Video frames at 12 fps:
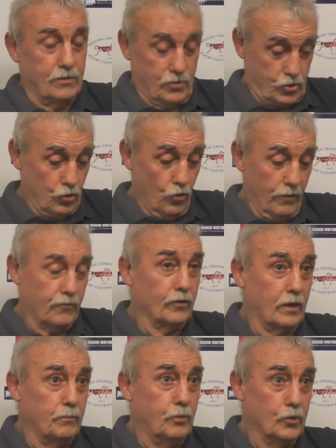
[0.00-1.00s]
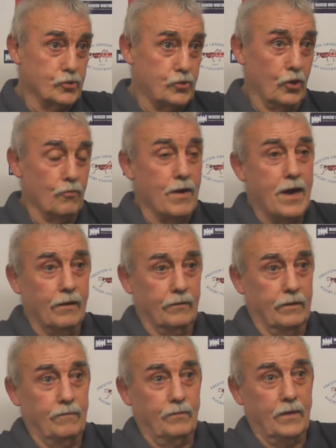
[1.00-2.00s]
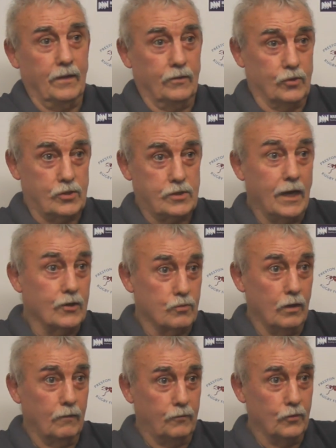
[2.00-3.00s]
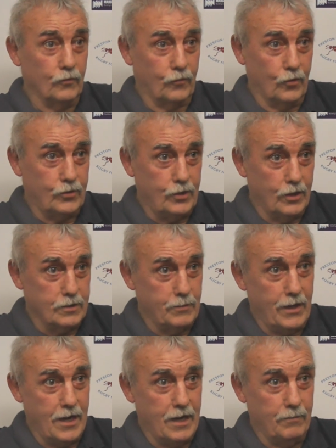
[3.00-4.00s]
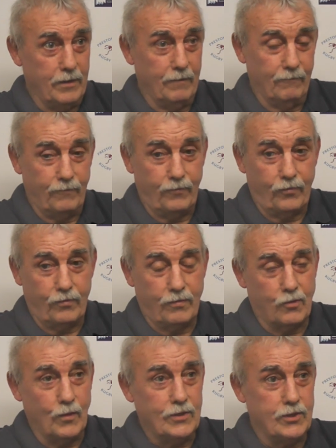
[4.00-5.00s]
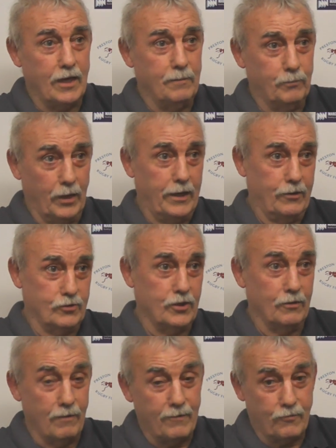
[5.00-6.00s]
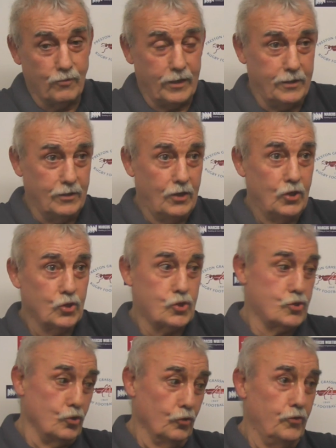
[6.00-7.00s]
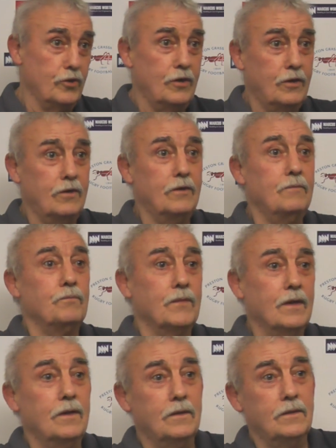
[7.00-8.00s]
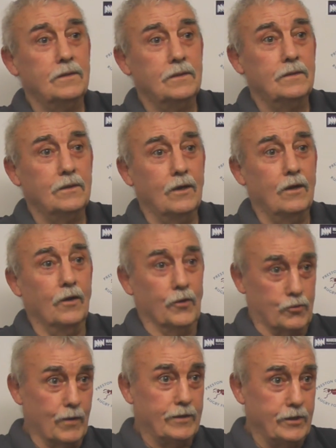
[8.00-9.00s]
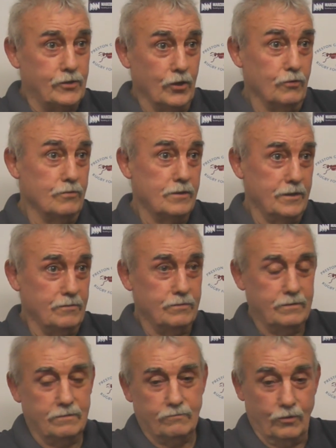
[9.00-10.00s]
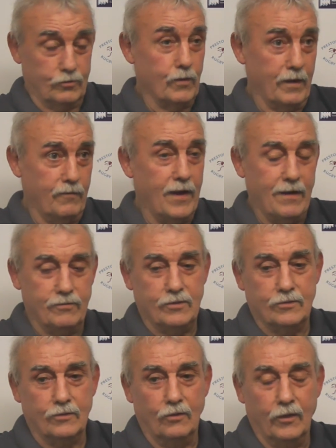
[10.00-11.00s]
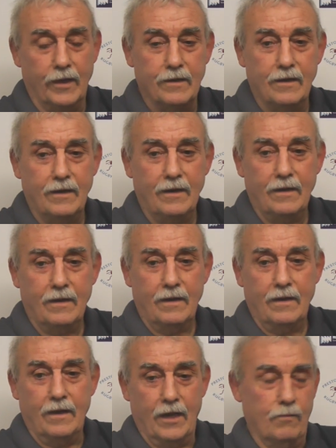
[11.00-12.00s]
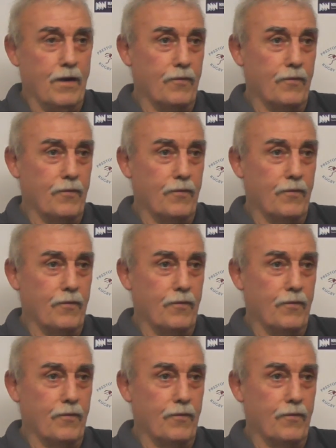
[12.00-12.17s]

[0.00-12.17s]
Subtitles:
scored in front of the post, turned around, and there's stand 12 full 30 yards behind me, and 28 players, and the referee stood on the 22, or 25 as it's called then, and the